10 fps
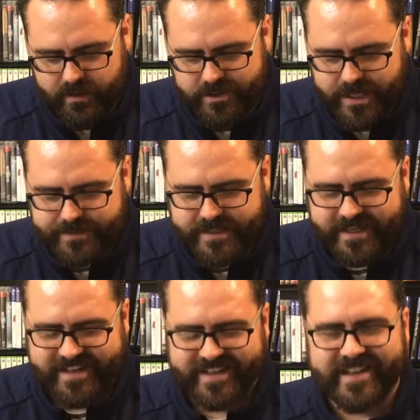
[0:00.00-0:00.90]

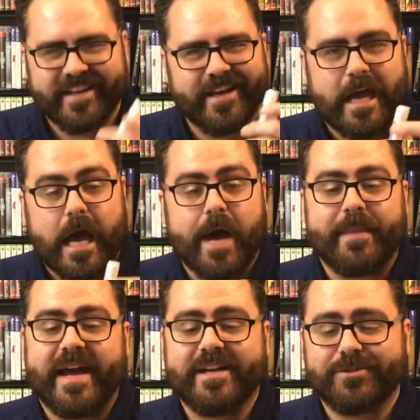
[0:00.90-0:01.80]
chapstick.
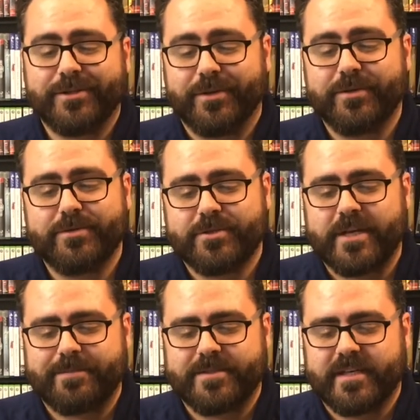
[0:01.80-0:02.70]
I actually don't use
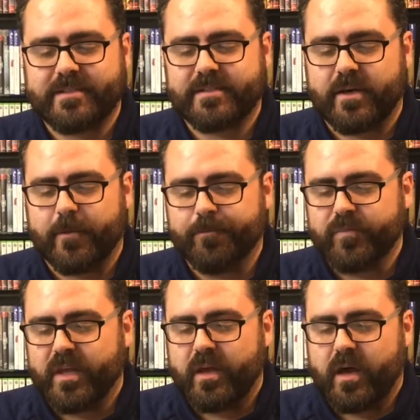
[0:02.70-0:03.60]
chapstick, so
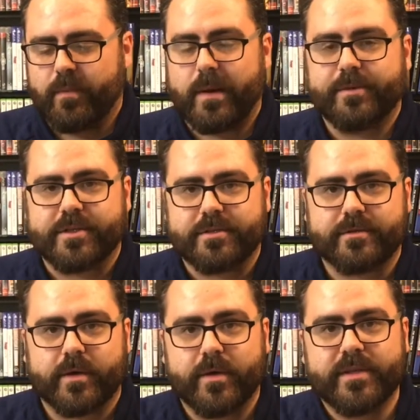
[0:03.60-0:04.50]
I'll probably just
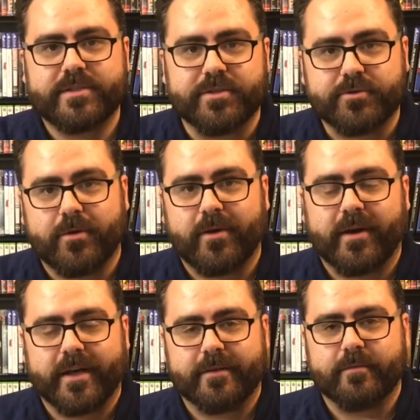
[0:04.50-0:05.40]
throw this in the
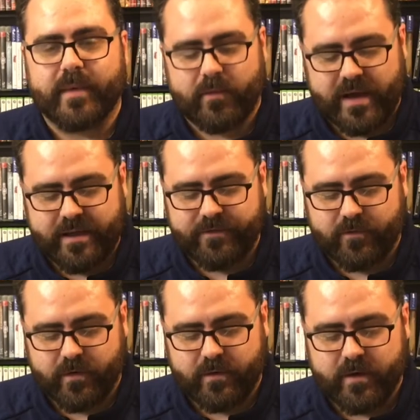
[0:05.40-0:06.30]
drawer and my wife
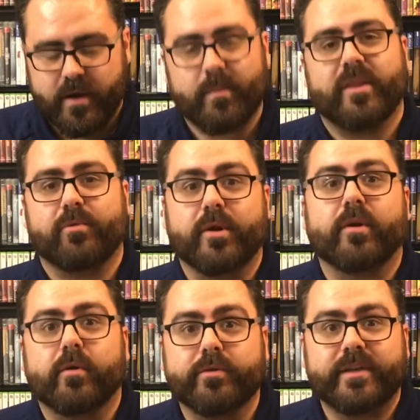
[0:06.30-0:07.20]
or my
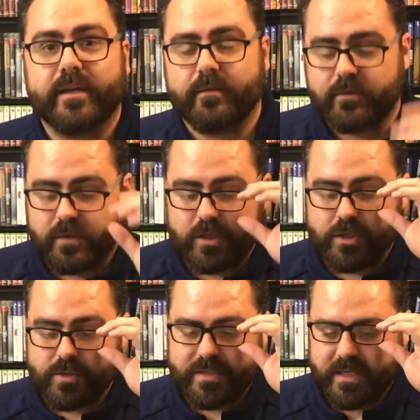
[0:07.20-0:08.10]
3-year-old can
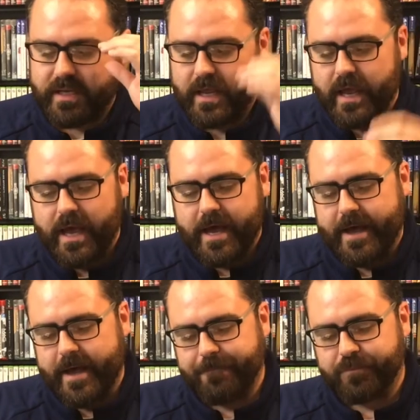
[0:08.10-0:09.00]
use it.
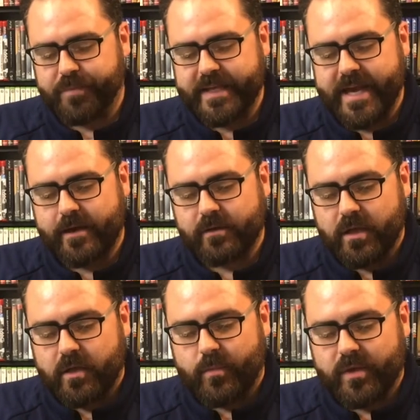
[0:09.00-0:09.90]
But yeah,
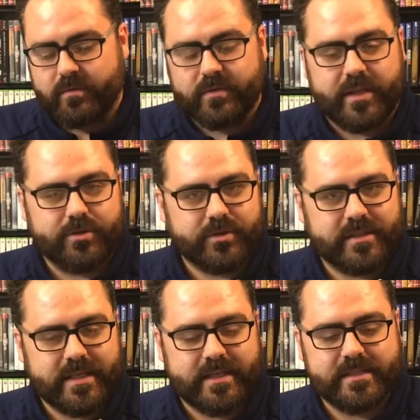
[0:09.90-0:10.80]
but they usually
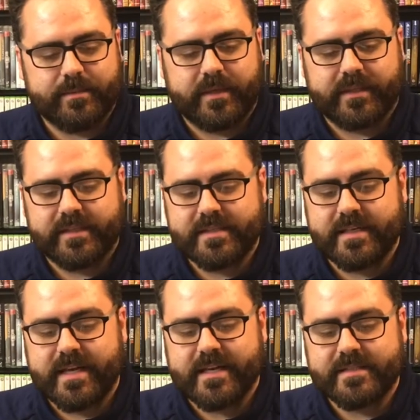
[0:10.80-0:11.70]
send in something like this and
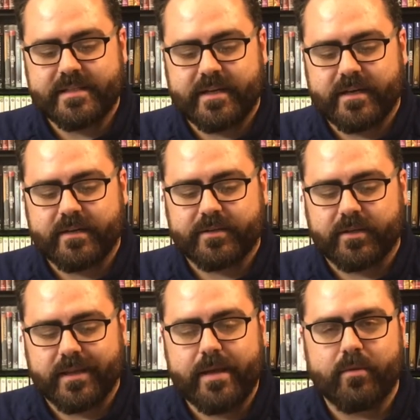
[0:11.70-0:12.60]
it has their
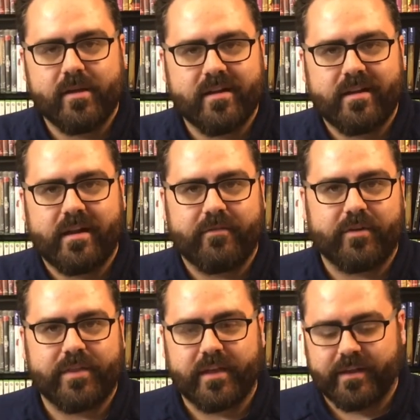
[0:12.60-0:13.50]
label on it and
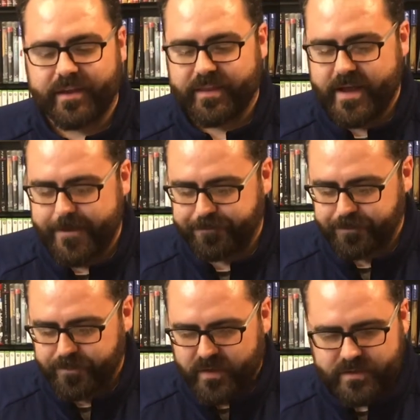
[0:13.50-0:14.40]
everything like that.
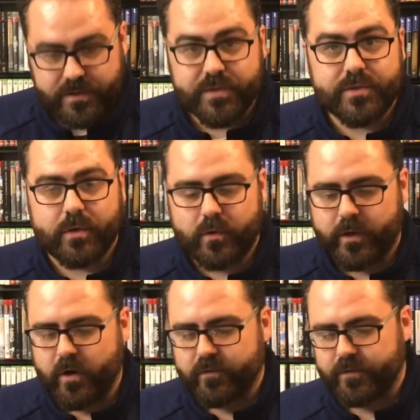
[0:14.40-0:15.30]
So let's do a
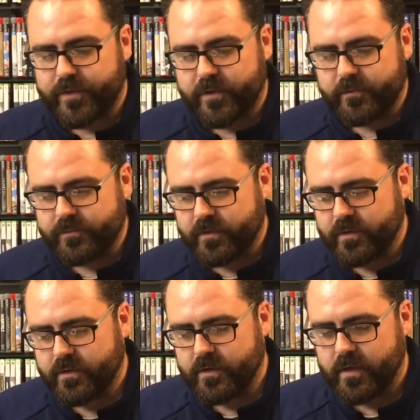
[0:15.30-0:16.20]
quick overview
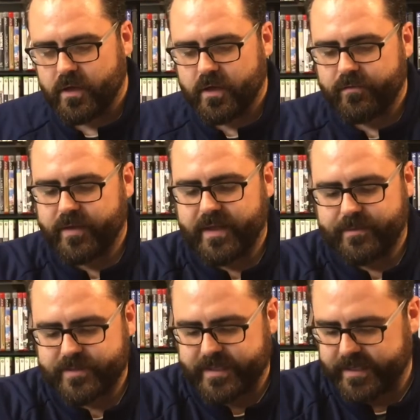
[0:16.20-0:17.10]
of the
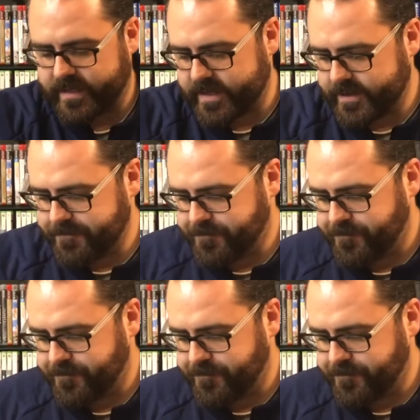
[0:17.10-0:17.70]
games that I got.